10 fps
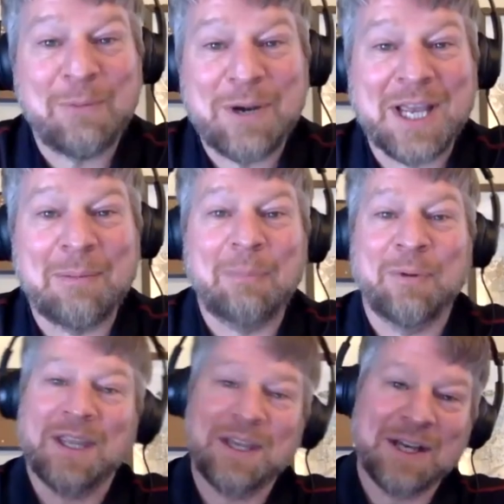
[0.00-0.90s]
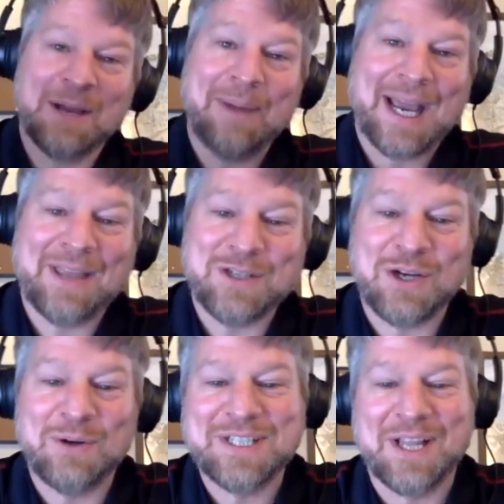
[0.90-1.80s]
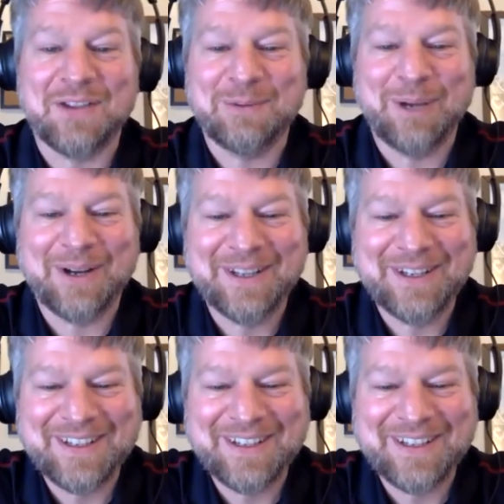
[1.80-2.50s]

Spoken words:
when you come up with it, you can come back on the show and tell us about it.